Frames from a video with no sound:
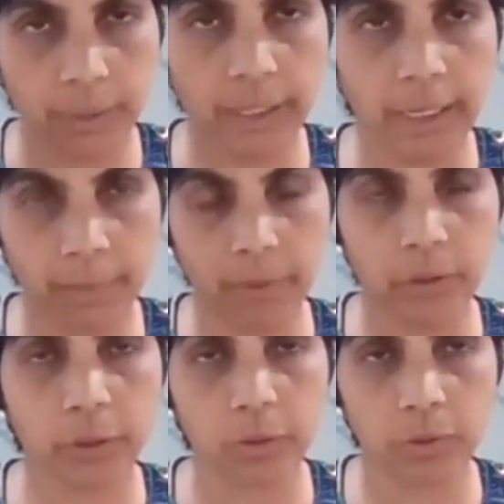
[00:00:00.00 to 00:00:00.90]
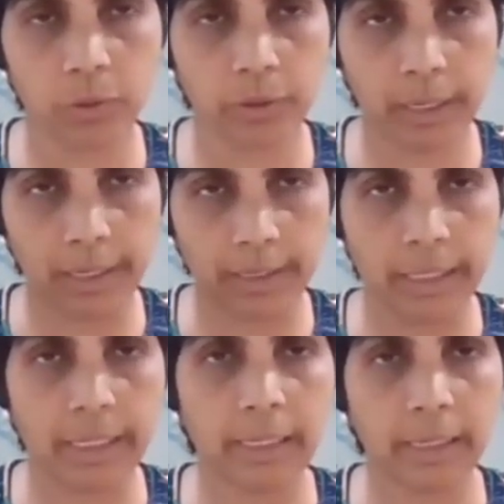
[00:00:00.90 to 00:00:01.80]
to be able to
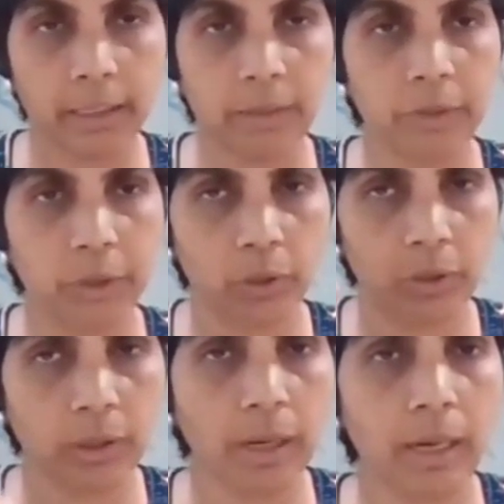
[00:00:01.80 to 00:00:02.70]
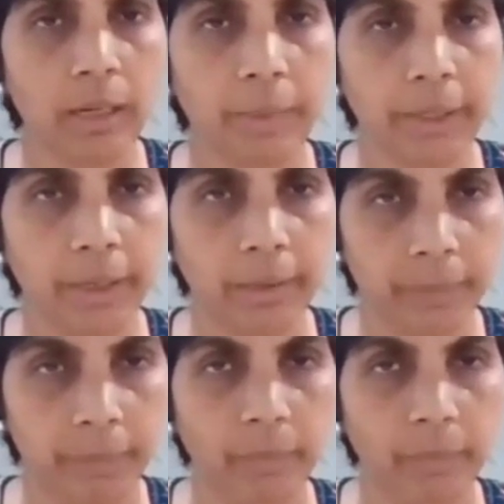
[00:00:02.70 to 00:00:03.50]
really connect with your Annamaya,